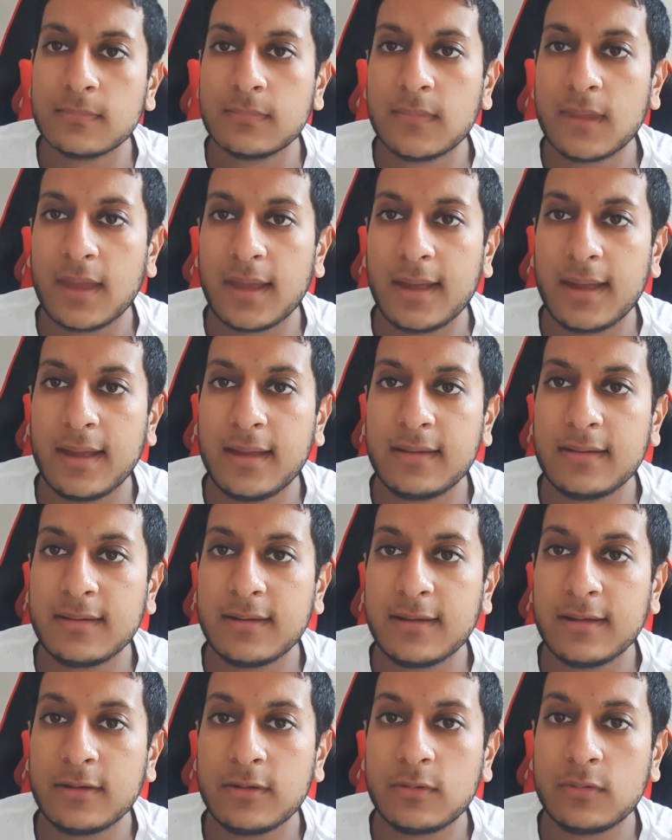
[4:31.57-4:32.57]
and
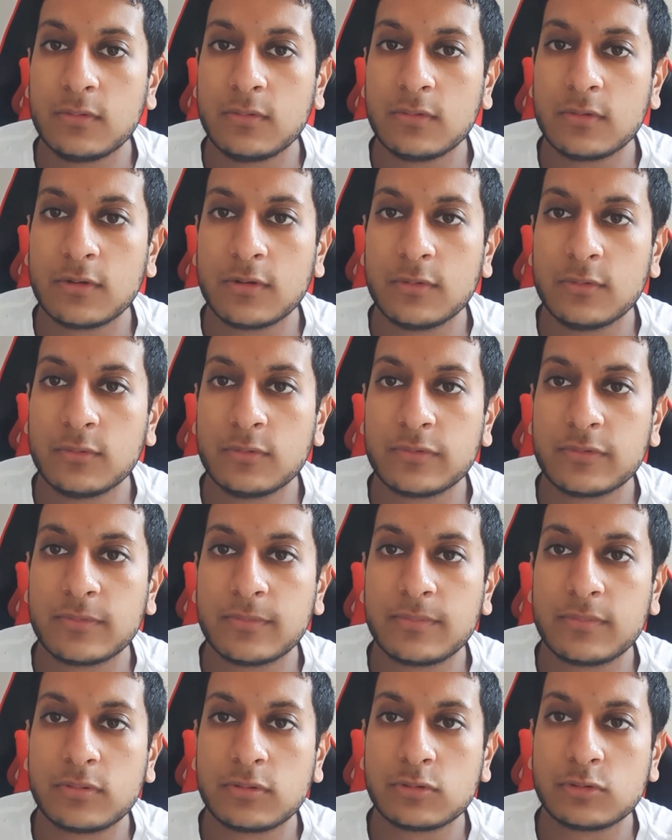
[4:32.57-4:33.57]
it all goes
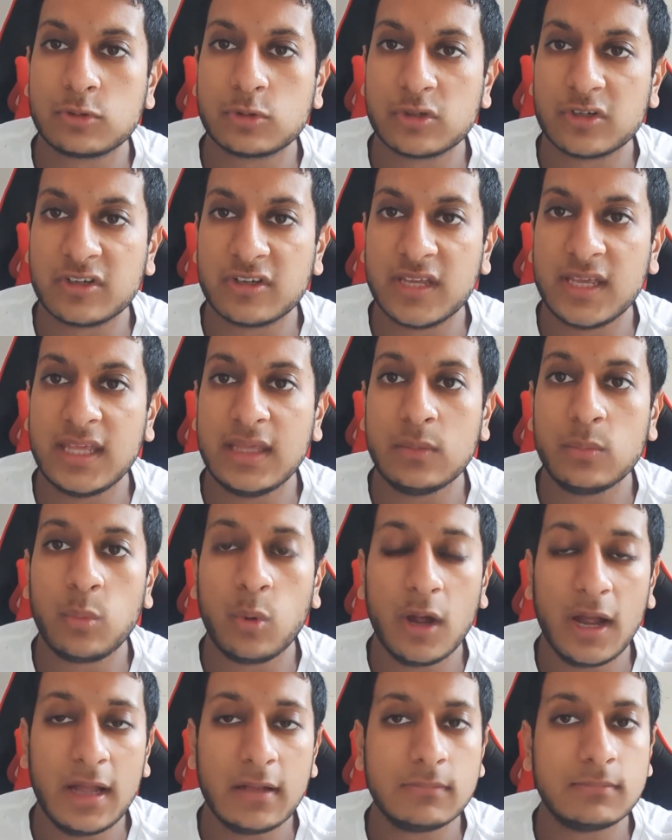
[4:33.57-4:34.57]
pretty
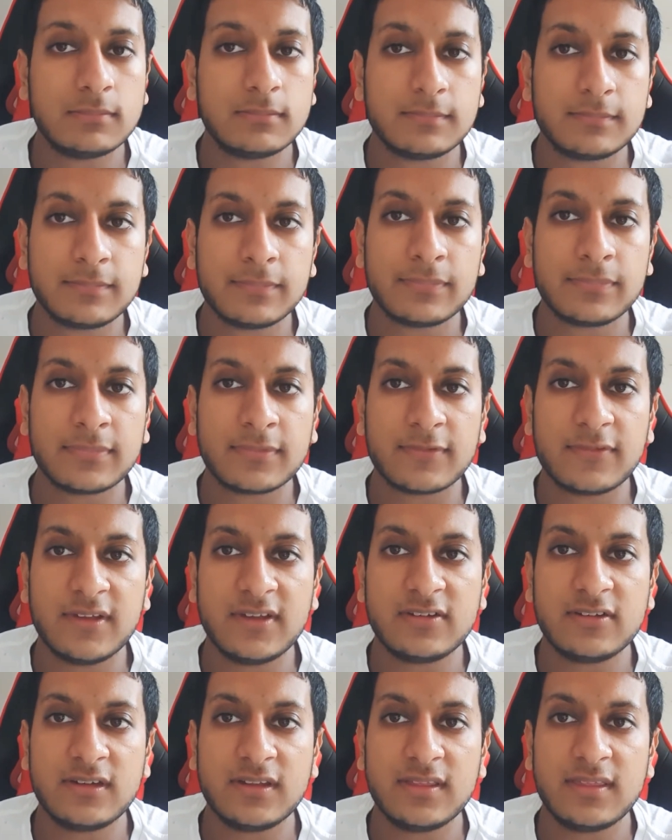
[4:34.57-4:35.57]
well
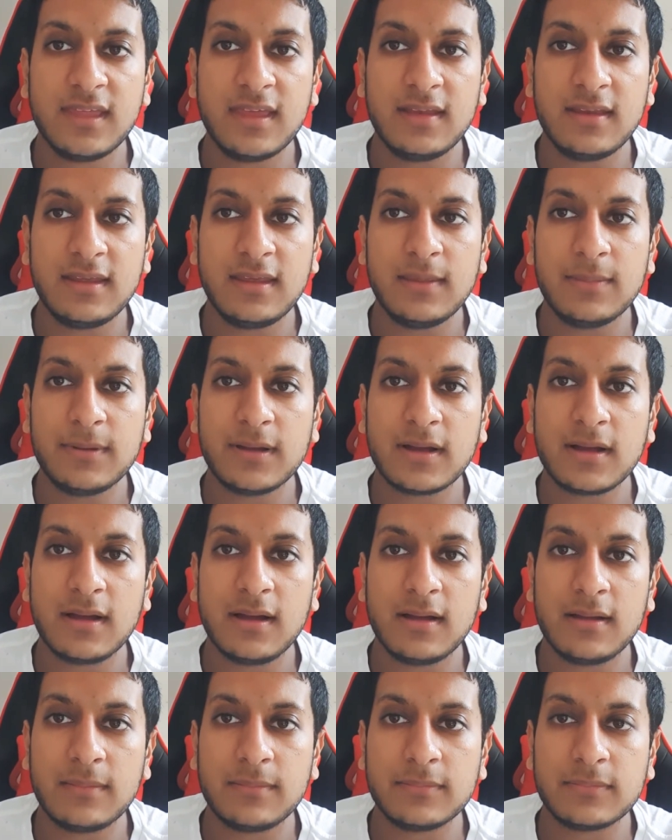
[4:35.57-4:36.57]
eventually then he
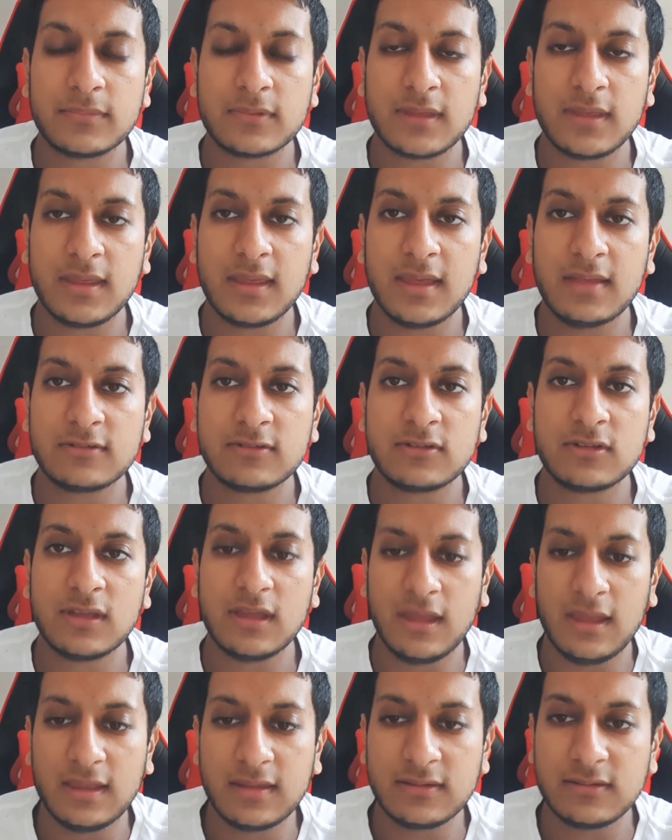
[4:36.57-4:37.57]
becomes he gets
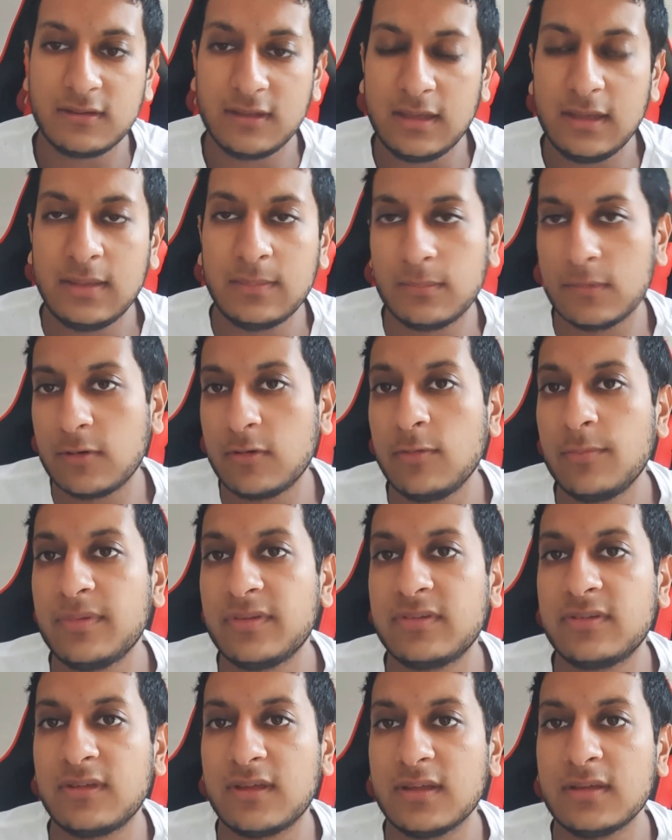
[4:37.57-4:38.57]
his team a group of
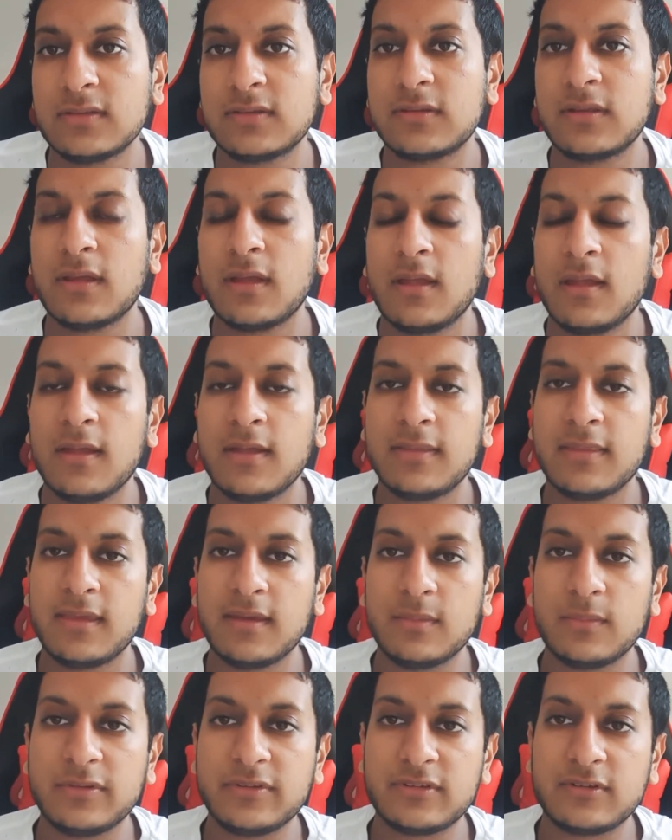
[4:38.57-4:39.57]
six they
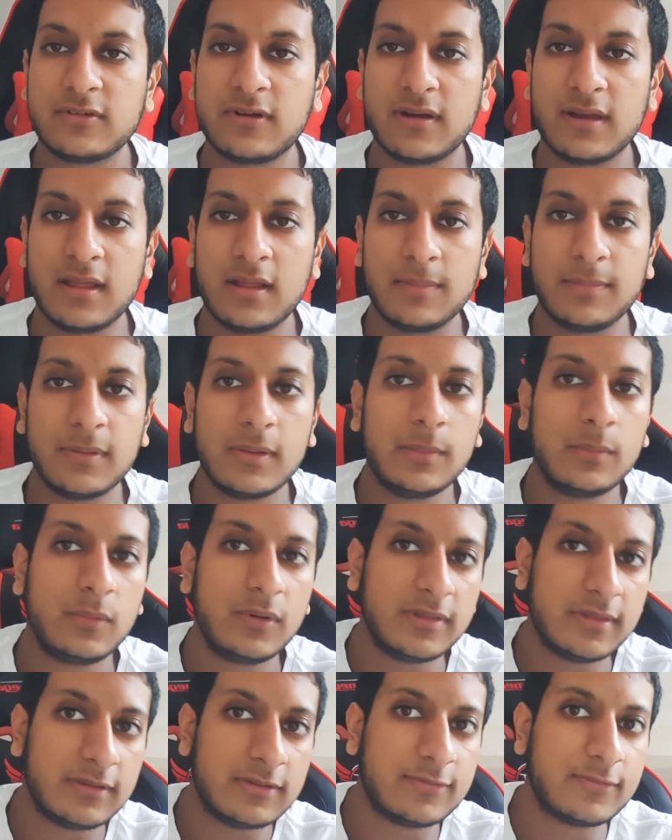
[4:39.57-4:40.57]
want to try and help him
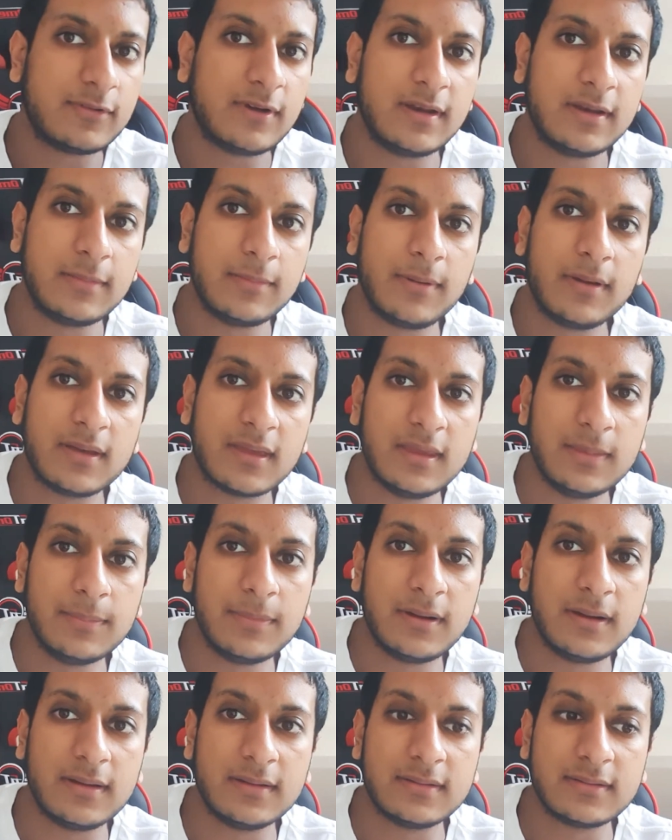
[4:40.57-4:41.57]
with his friend bucky
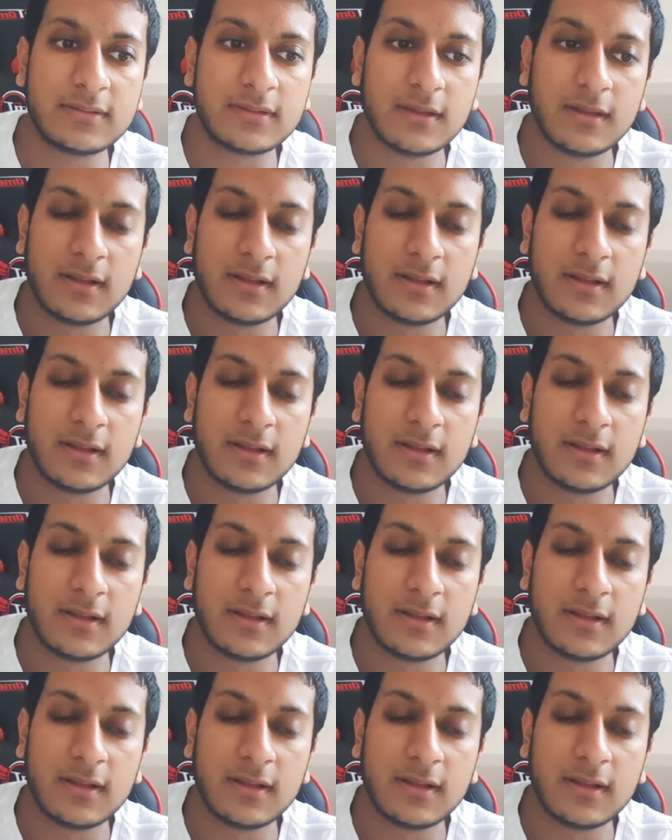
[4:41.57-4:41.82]
barnes